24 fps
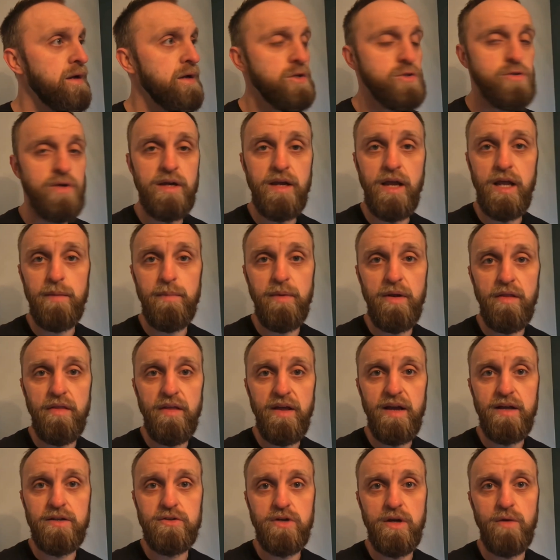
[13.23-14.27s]
try and get a bit of
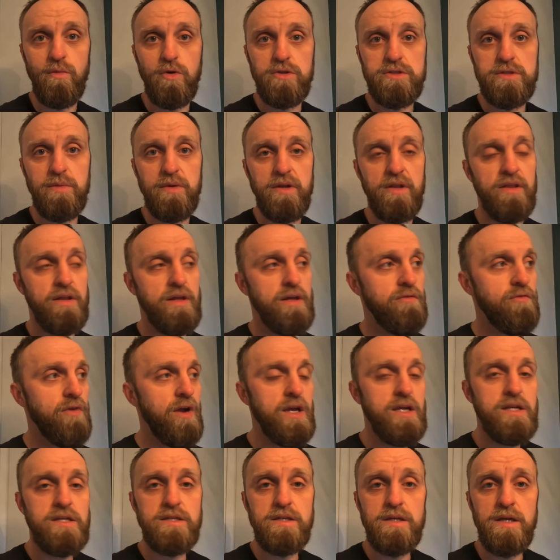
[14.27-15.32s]
that, try and watch a bit of the
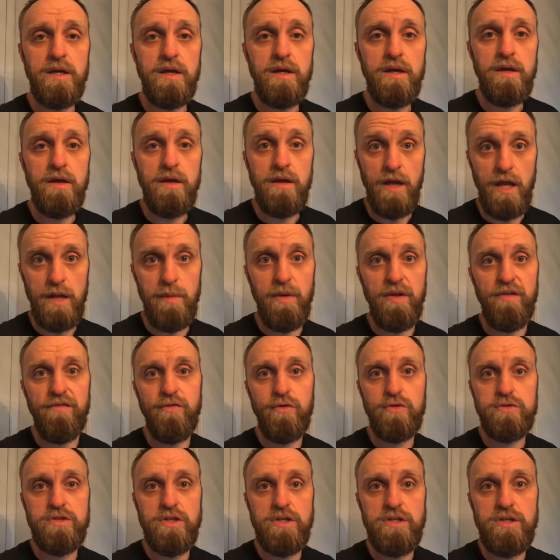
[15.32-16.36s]
race, get a bit of
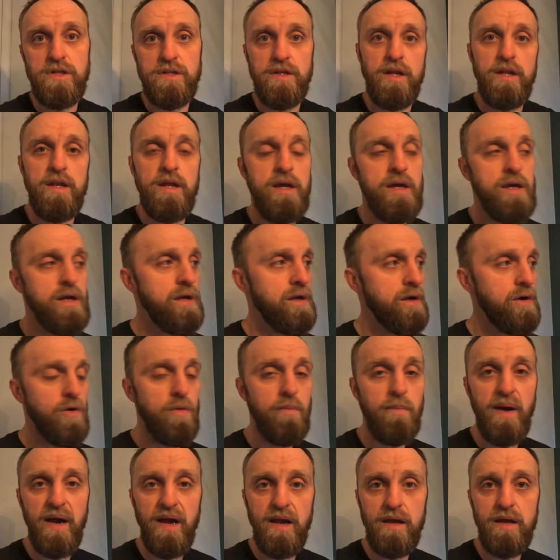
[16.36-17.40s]
footage, and then
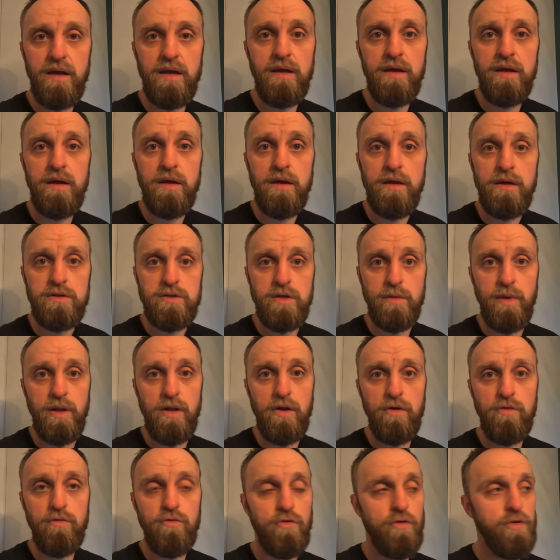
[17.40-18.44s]
come back. So it'll be a
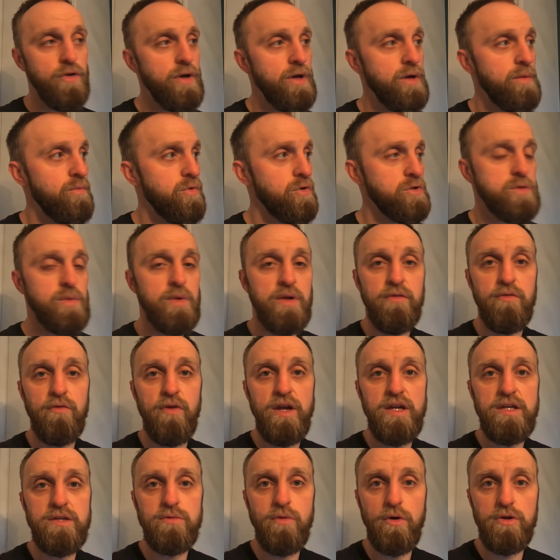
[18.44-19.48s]
long run plus a bit of
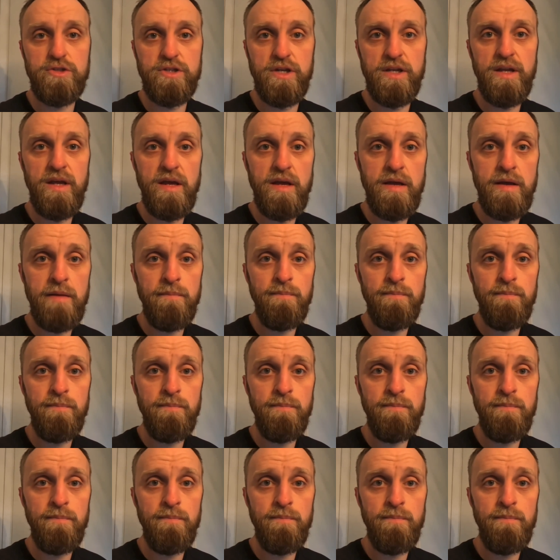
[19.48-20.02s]
race watching.